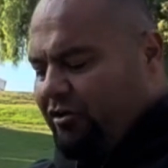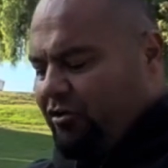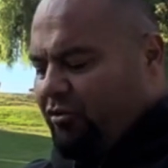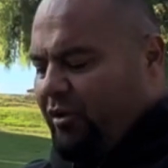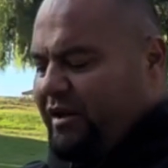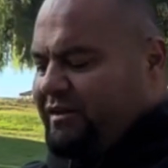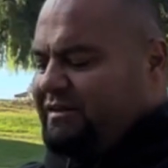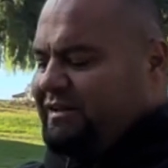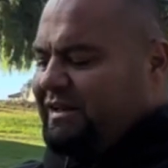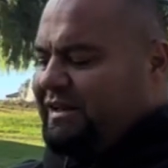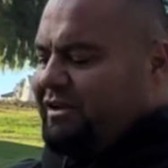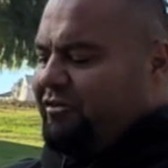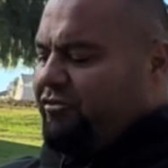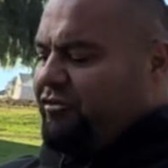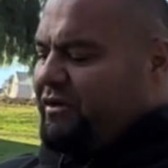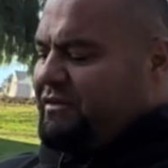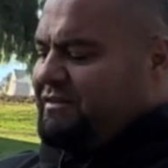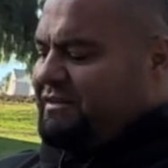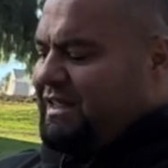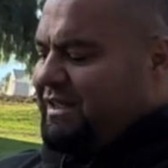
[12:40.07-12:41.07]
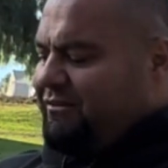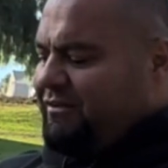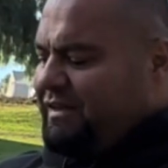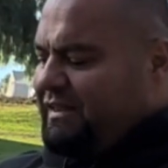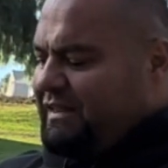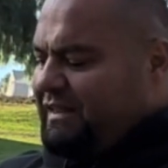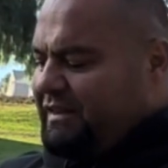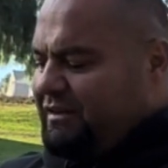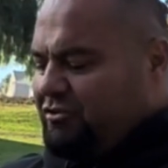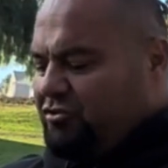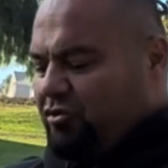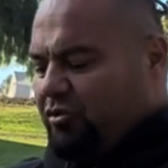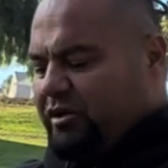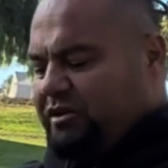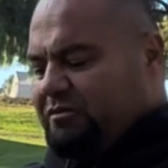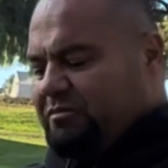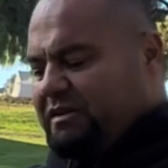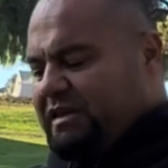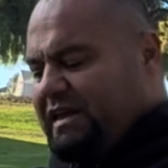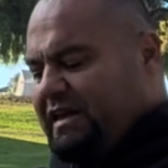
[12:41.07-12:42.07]
Great deliverance giveth he to
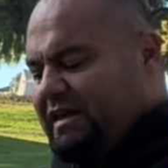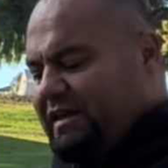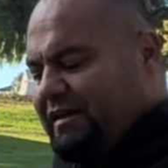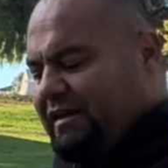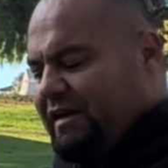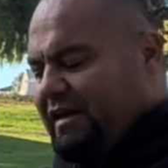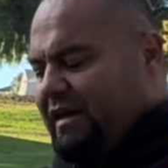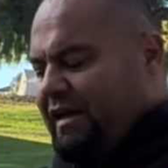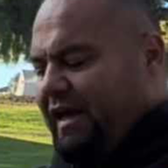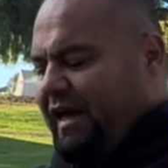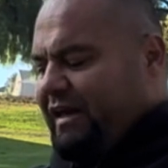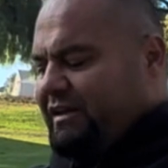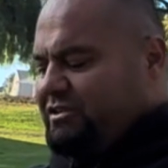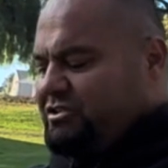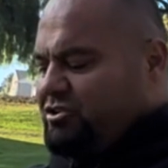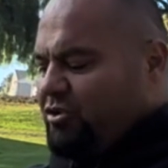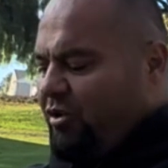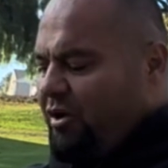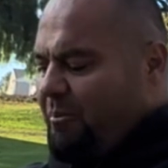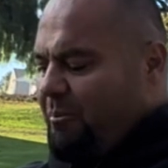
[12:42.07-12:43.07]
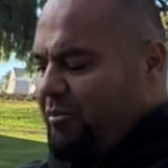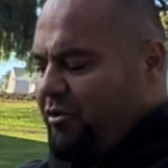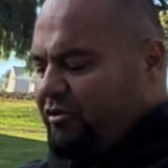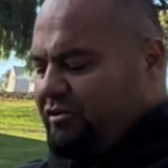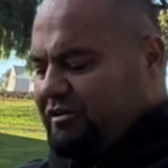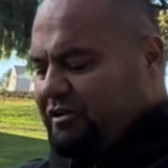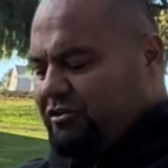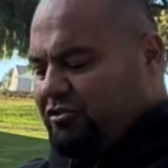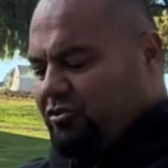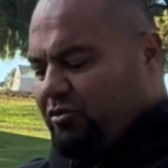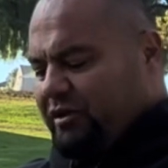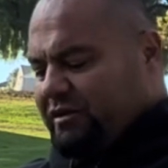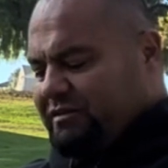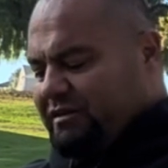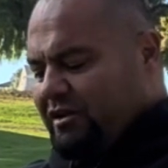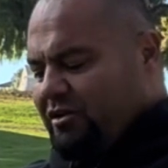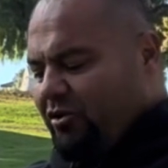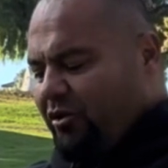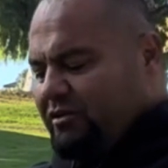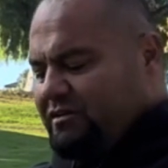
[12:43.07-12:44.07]
his king, and showeth mercy to
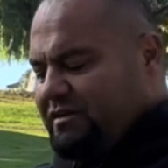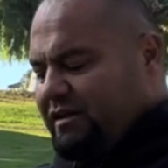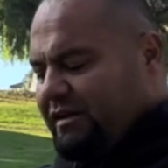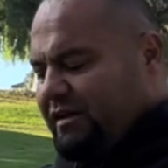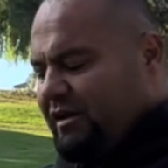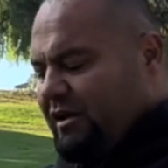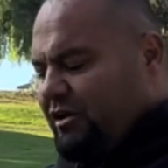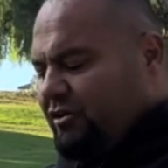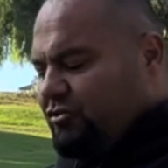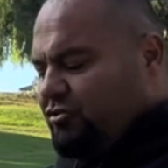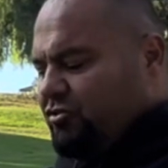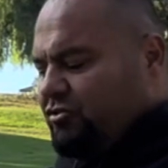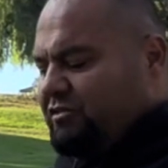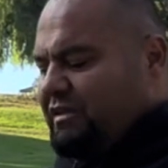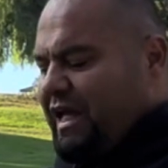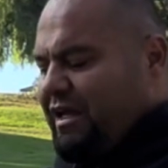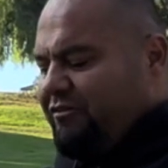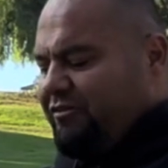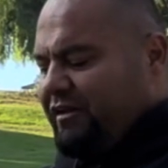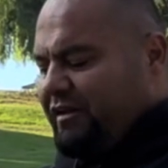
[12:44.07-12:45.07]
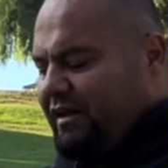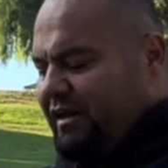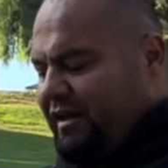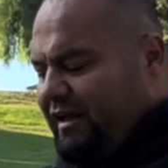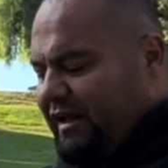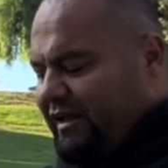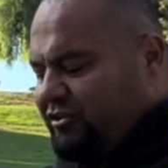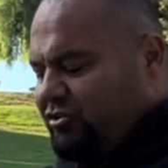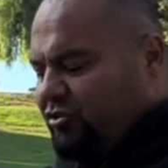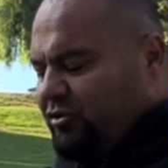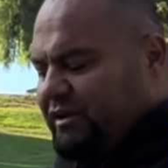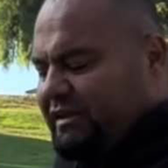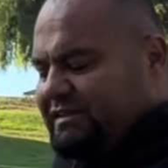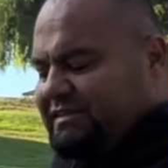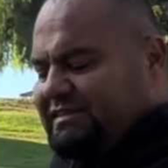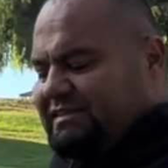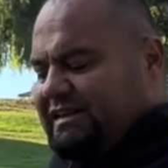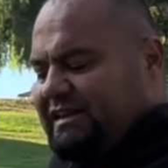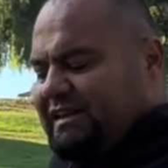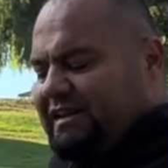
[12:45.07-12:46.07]
his anointed, to David, and to his
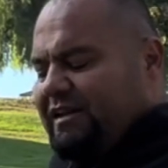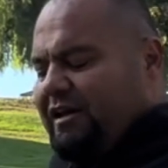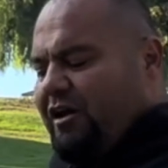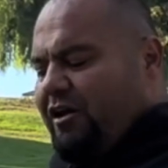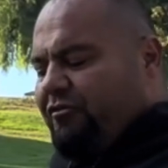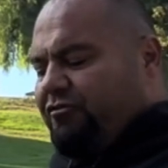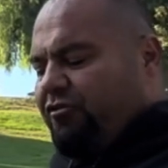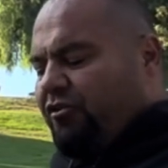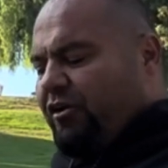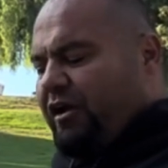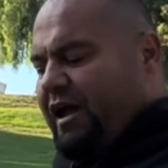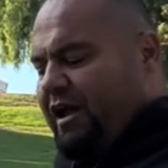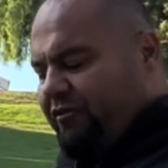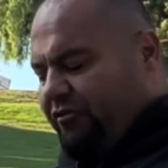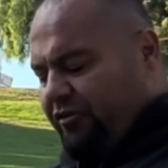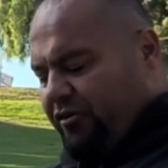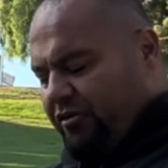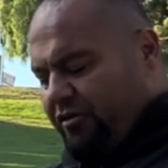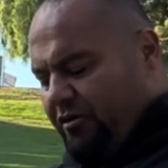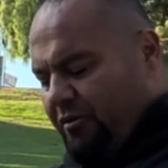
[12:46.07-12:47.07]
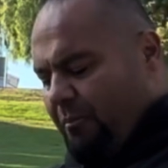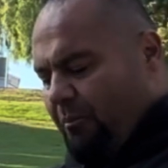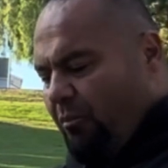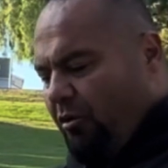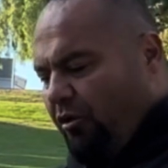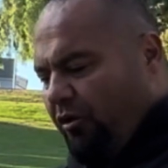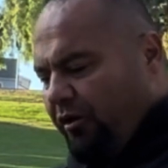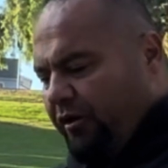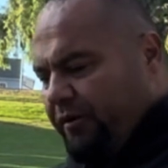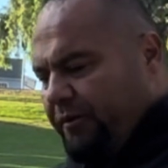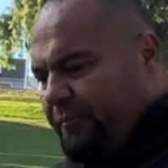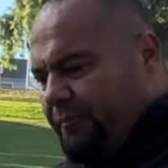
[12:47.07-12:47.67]
seed forevermore.